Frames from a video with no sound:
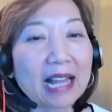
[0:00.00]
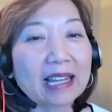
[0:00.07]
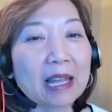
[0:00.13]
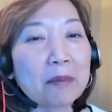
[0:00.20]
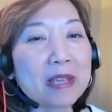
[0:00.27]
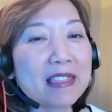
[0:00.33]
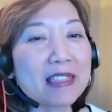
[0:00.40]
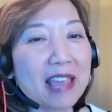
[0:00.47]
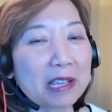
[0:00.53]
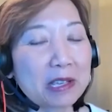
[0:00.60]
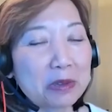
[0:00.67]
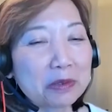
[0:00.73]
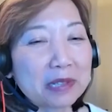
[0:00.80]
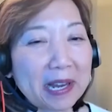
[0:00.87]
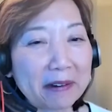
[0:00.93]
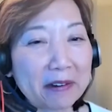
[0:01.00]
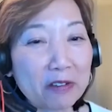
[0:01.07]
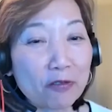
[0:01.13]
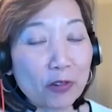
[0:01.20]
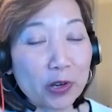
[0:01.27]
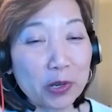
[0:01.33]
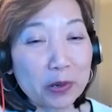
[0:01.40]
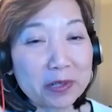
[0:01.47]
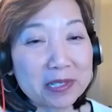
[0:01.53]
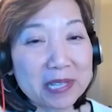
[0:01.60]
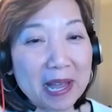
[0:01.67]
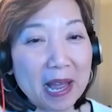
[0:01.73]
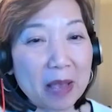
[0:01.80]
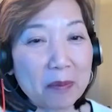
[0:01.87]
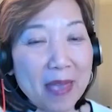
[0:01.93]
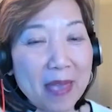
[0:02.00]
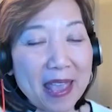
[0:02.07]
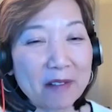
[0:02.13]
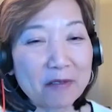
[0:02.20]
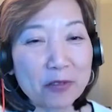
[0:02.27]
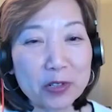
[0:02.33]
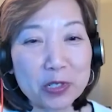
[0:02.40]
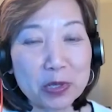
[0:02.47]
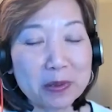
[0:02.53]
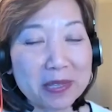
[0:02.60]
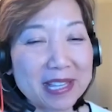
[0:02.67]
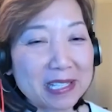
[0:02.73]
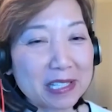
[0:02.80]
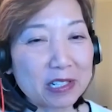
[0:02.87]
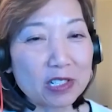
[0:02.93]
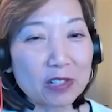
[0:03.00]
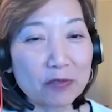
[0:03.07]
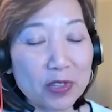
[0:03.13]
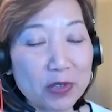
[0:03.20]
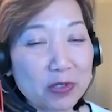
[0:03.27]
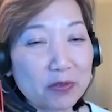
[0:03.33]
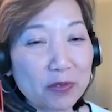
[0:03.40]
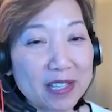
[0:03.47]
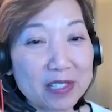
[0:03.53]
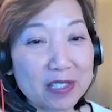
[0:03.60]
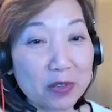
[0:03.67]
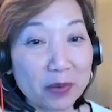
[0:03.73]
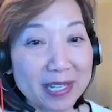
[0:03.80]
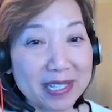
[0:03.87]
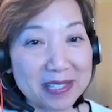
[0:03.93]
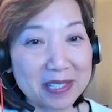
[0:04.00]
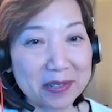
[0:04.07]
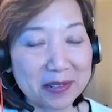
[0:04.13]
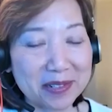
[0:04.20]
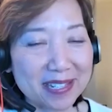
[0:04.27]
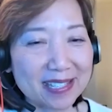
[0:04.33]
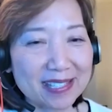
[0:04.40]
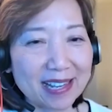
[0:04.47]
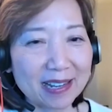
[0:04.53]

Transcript: Let me thank you, Larry, for your time and for doing these interviews for this great series.